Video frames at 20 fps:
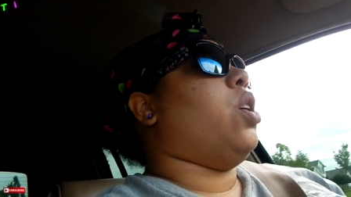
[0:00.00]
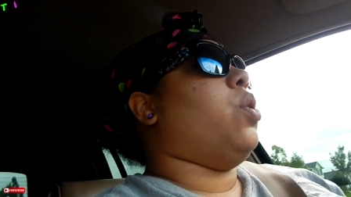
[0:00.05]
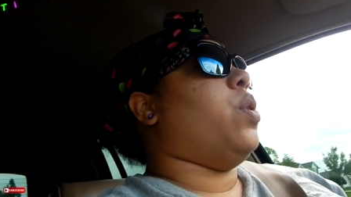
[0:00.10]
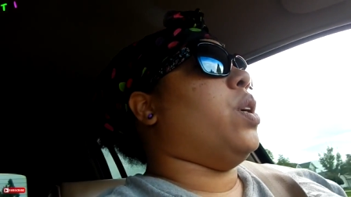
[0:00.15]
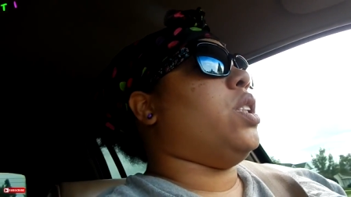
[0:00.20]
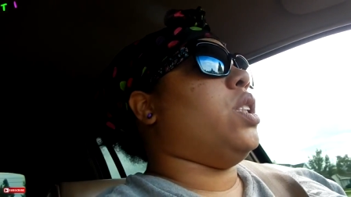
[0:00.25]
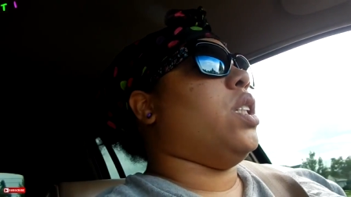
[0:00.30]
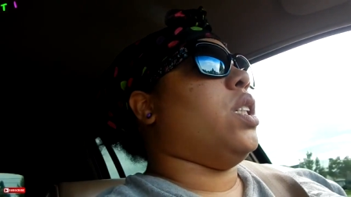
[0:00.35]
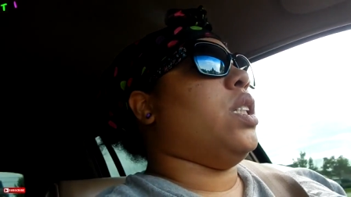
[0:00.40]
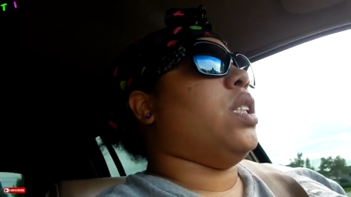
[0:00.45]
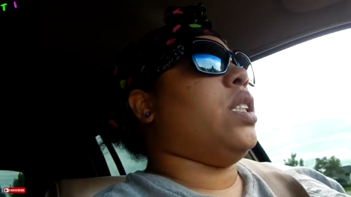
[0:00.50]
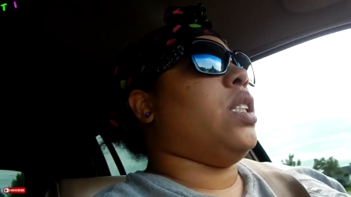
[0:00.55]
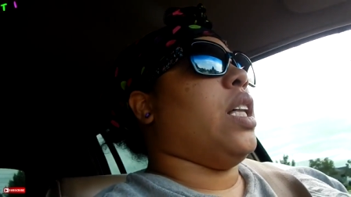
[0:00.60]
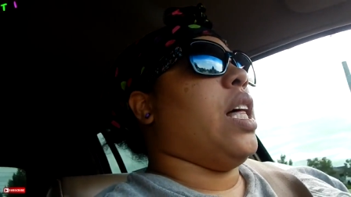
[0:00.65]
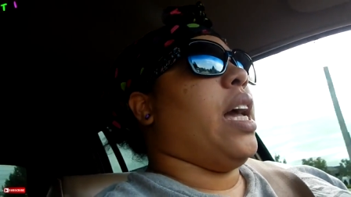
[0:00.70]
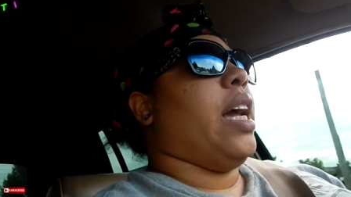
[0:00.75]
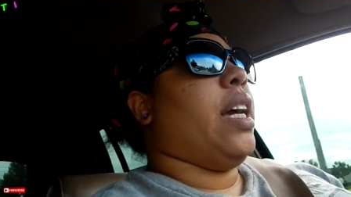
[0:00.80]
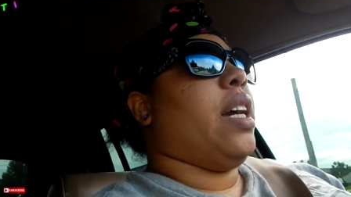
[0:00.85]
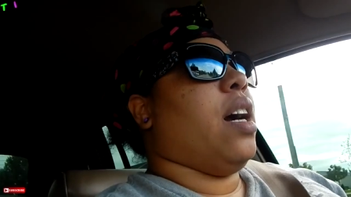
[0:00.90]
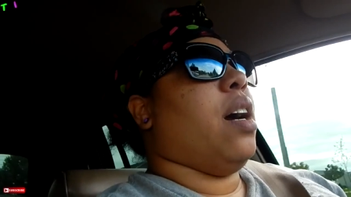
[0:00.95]
which is
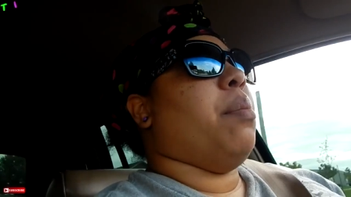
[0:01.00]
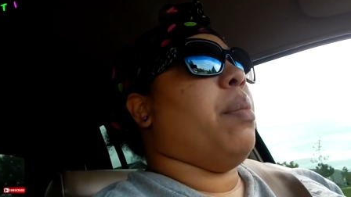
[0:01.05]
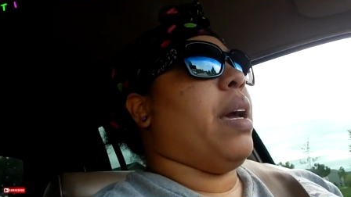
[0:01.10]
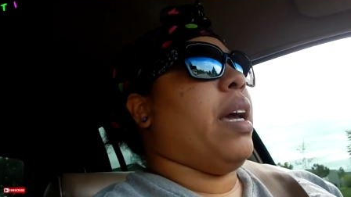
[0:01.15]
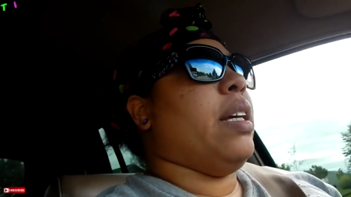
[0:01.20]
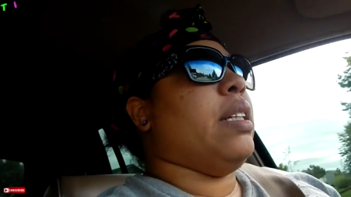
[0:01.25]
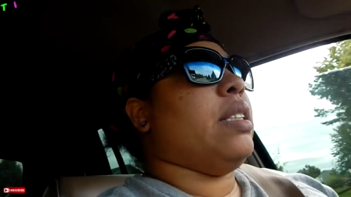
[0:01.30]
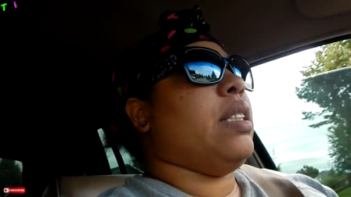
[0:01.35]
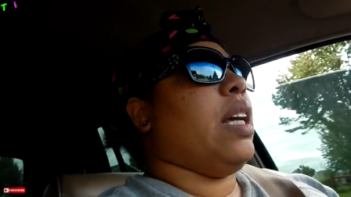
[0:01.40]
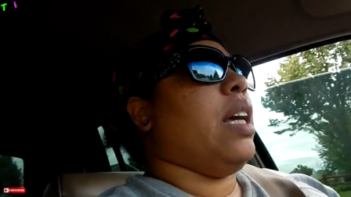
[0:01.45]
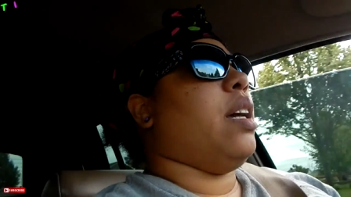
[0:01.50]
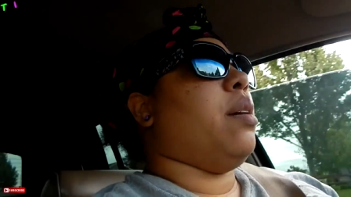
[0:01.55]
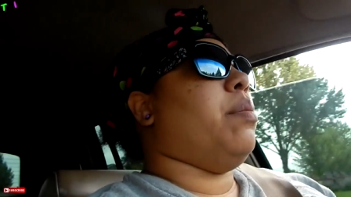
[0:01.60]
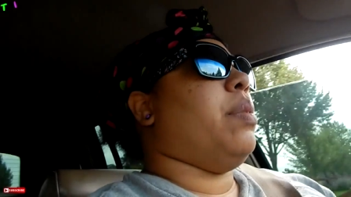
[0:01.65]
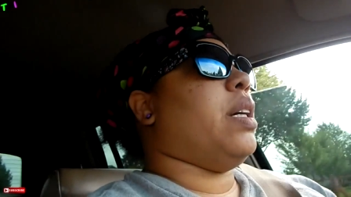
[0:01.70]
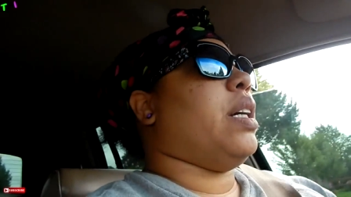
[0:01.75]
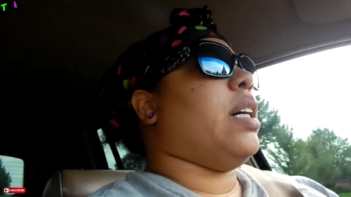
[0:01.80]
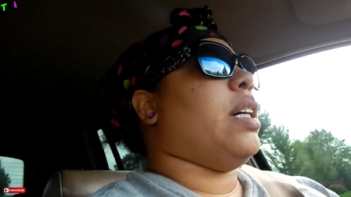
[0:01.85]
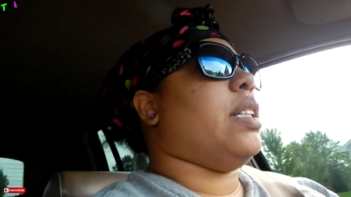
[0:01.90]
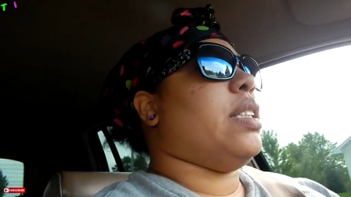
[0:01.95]
like amazing
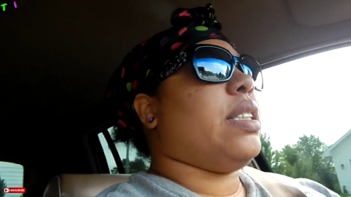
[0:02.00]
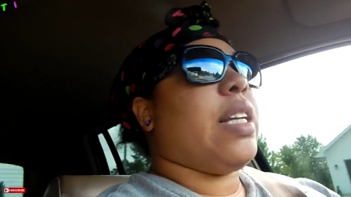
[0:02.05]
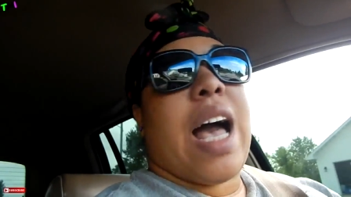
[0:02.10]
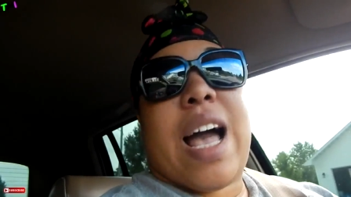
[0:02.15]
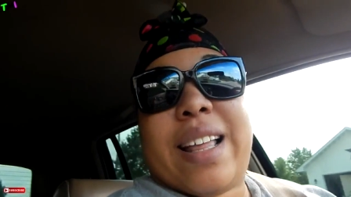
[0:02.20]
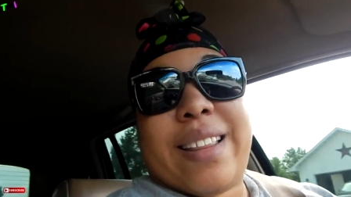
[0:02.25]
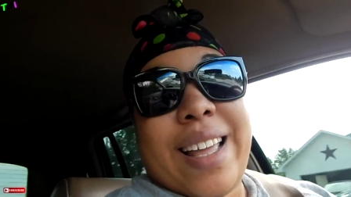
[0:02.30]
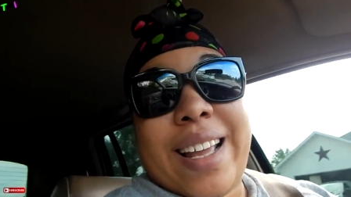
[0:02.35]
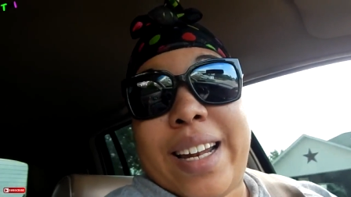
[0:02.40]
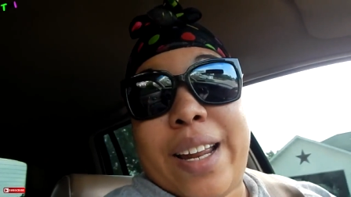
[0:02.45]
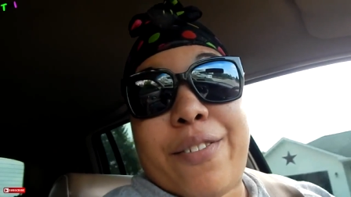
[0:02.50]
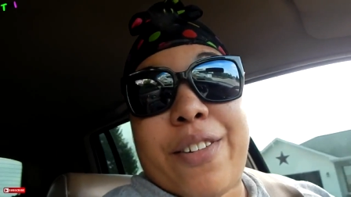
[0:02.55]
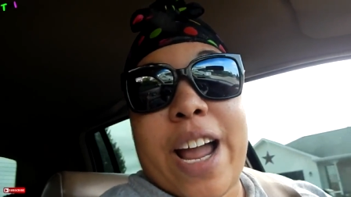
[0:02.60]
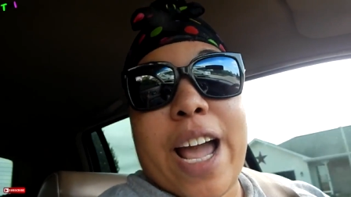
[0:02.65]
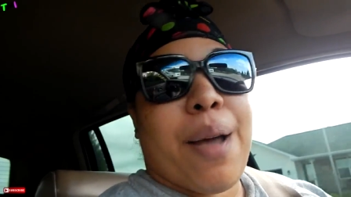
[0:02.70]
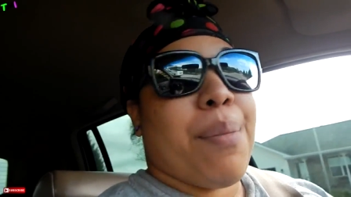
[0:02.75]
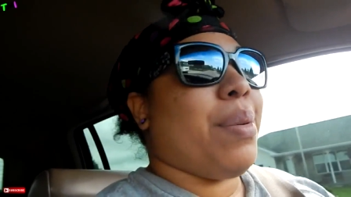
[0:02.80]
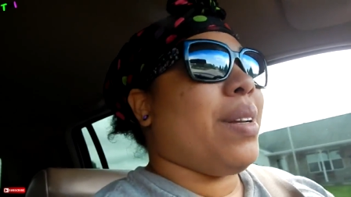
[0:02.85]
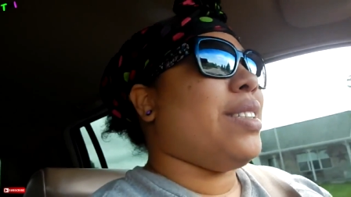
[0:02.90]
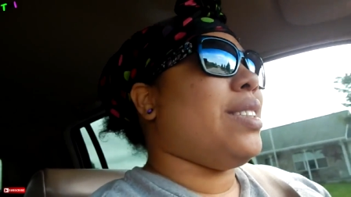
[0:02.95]
because that never
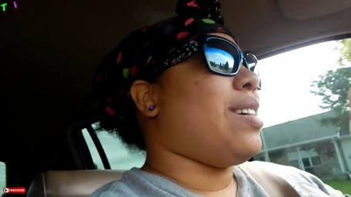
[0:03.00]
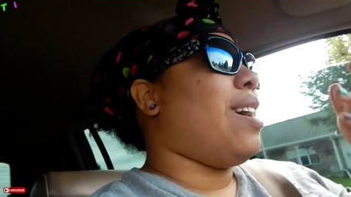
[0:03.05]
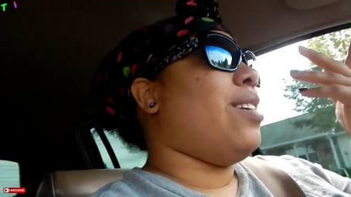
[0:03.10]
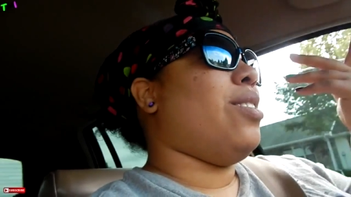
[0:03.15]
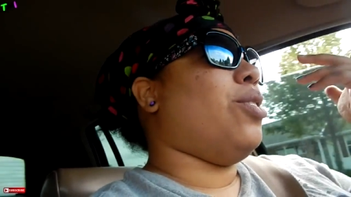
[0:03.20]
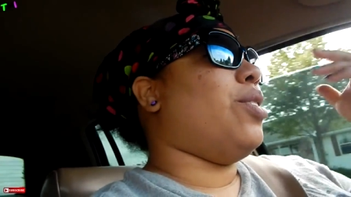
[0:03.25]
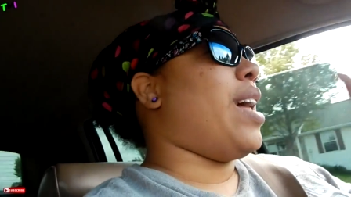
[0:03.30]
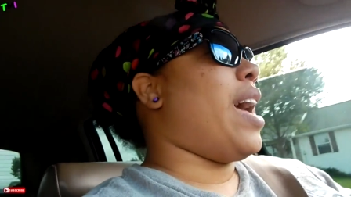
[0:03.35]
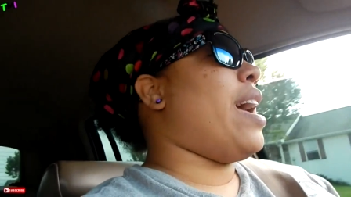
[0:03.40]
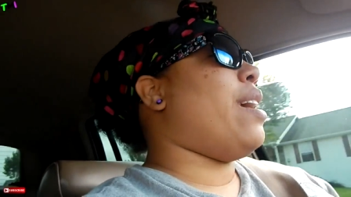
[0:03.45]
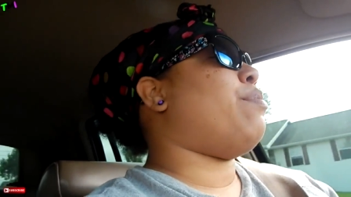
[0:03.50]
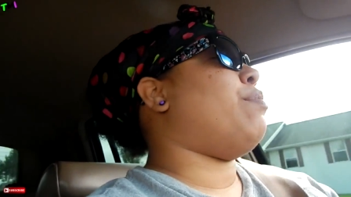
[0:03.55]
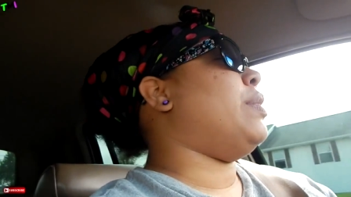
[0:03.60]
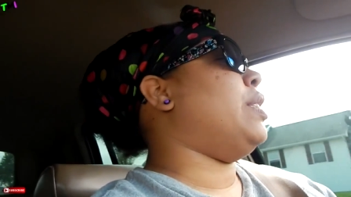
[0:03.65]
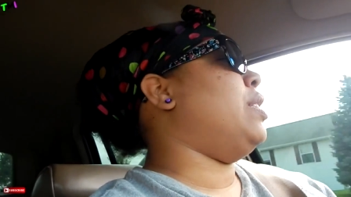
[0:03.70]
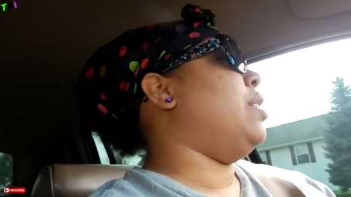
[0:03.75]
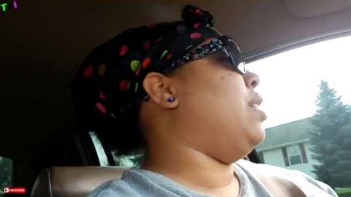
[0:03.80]
happens. I know that.